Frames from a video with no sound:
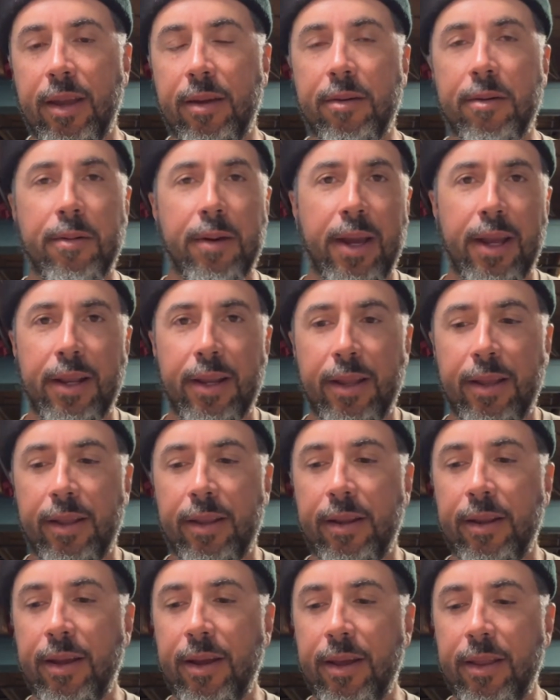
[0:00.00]
equate
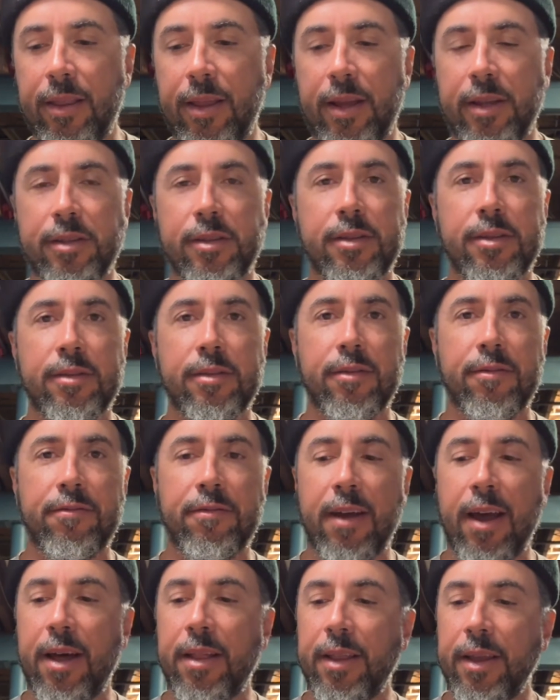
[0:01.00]
in less
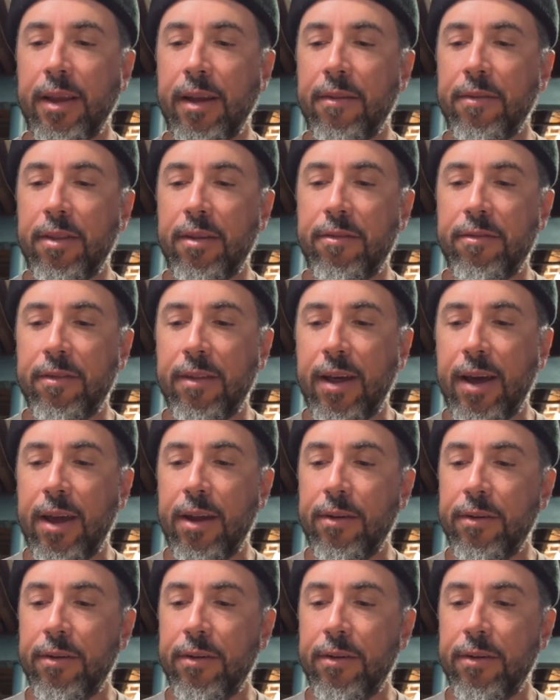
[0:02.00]
fouling of the fly,